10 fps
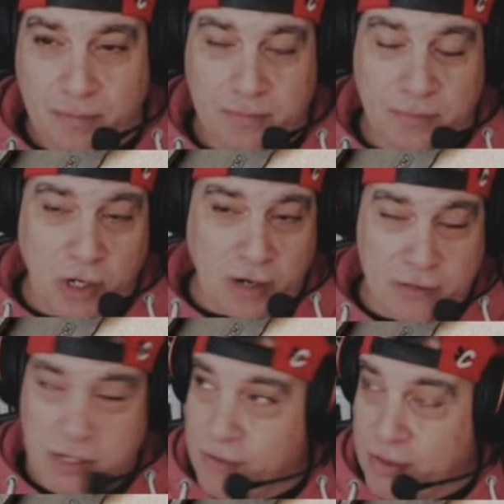like I've
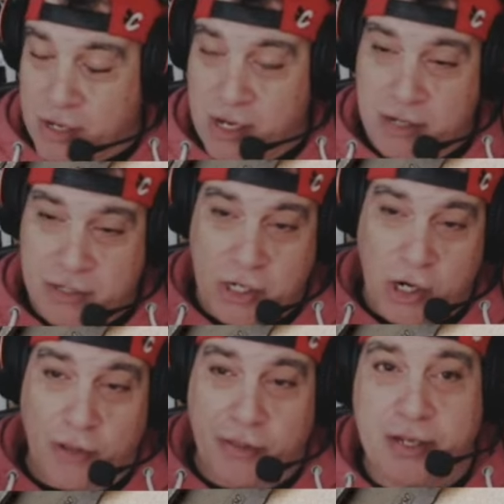said of other cars, there's a
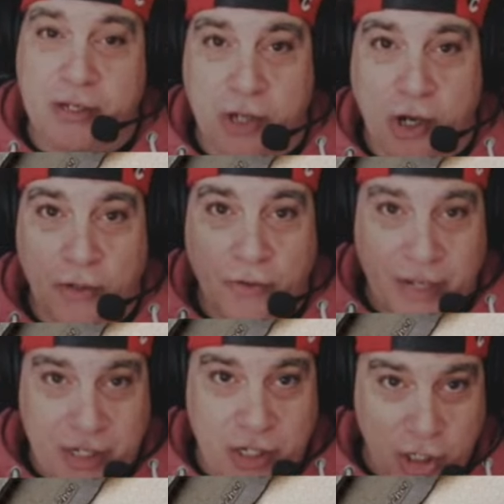lot of things on
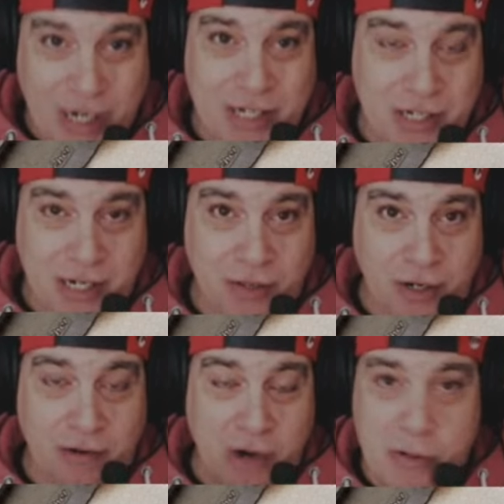this chassis
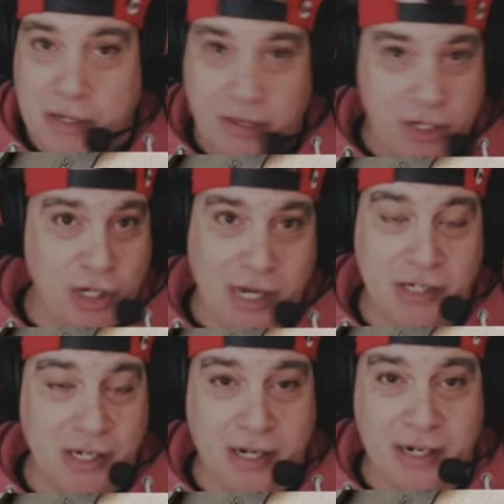that are only this
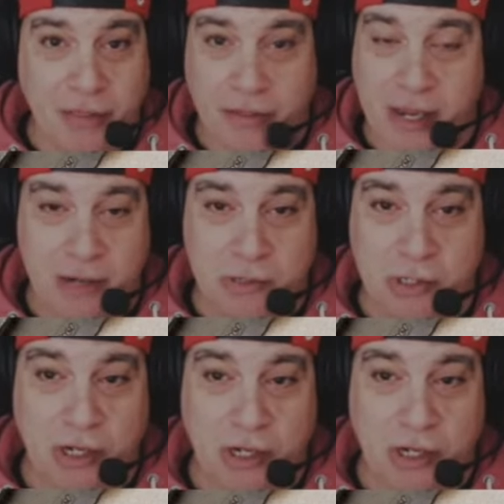chassis and nothing else.